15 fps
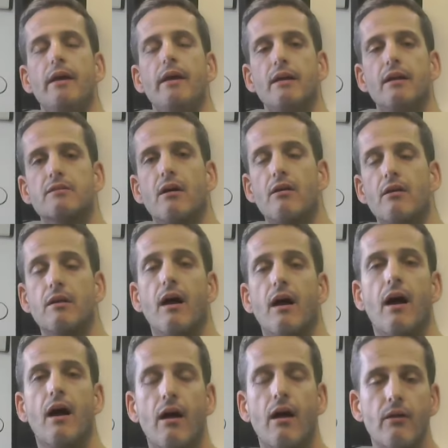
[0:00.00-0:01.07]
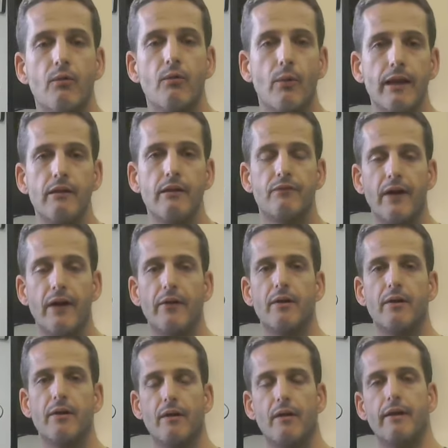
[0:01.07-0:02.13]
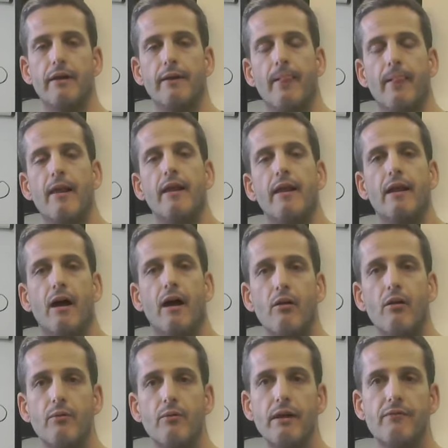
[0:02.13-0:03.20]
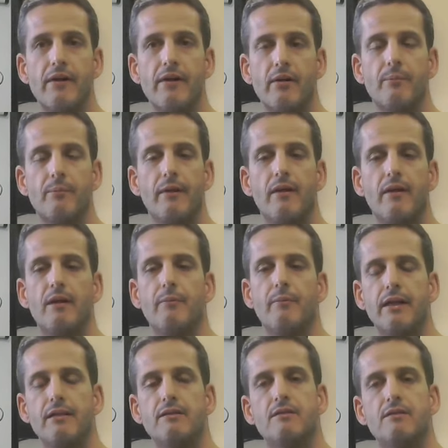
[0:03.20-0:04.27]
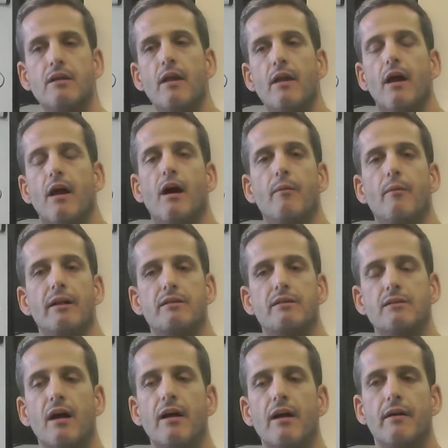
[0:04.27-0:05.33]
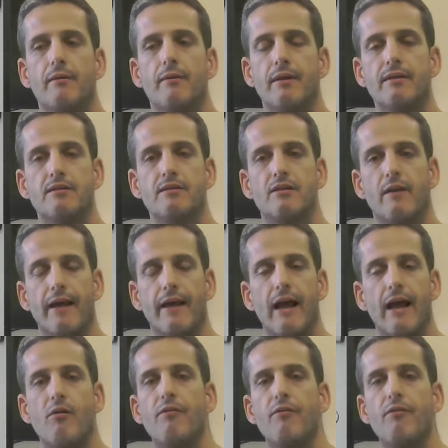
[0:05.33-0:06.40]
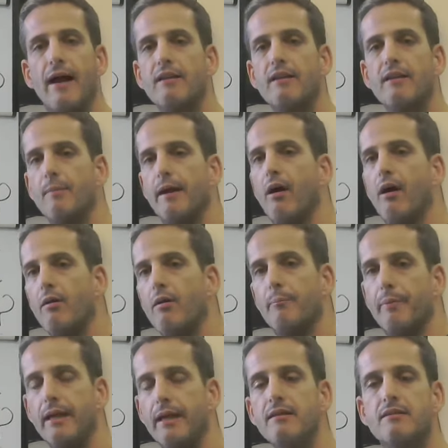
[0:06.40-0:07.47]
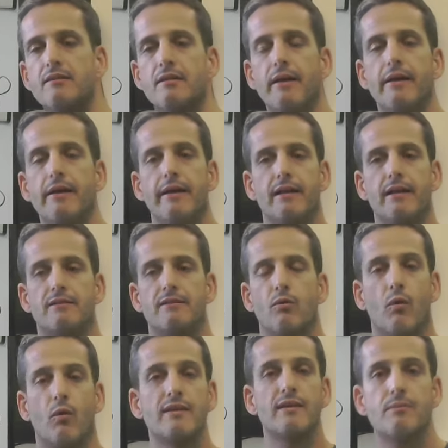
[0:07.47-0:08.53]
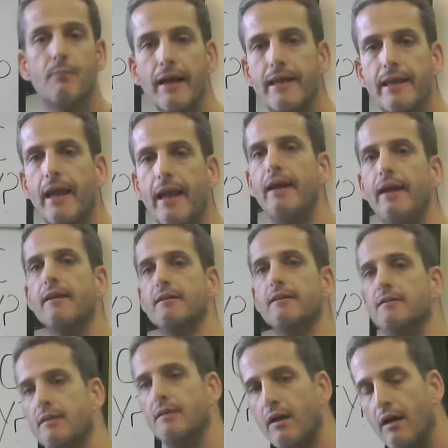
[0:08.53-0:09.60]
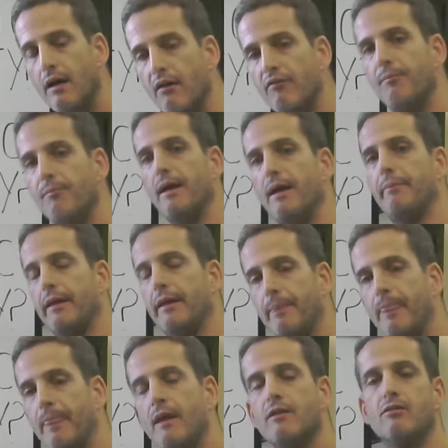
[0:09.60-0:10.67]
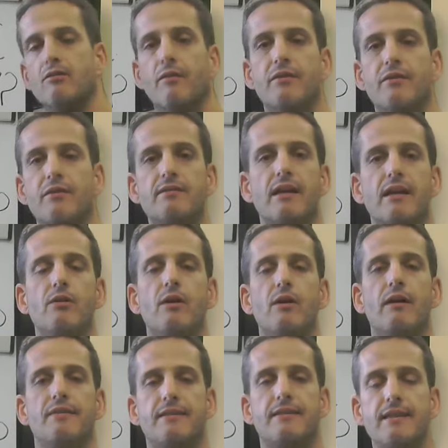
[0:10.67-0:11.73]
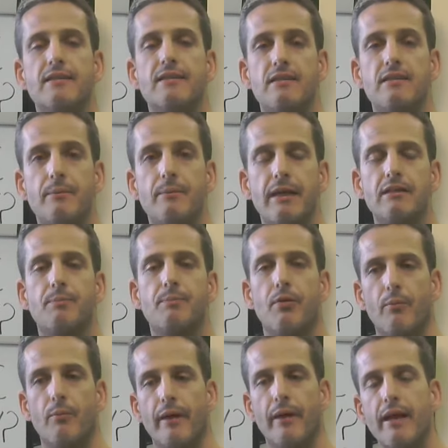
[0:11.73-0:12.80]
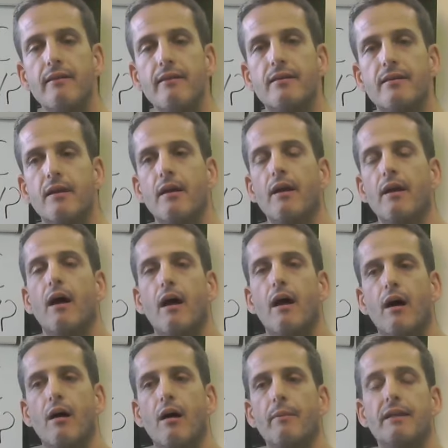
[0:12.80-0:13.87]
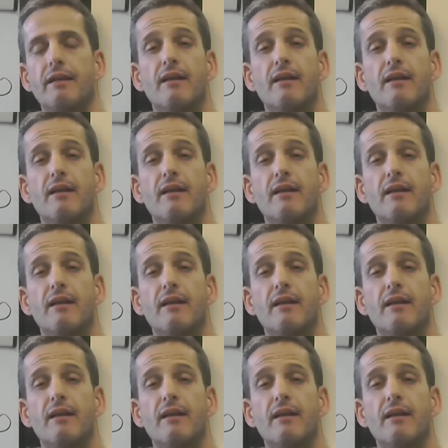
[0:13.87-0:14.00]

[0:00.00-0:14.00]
It's called heart rate variability. And heart rate variability means it's not necessarily how fast my heart beats. It's what's my cadence of my beat. So if you say you have 60 beats per minute, it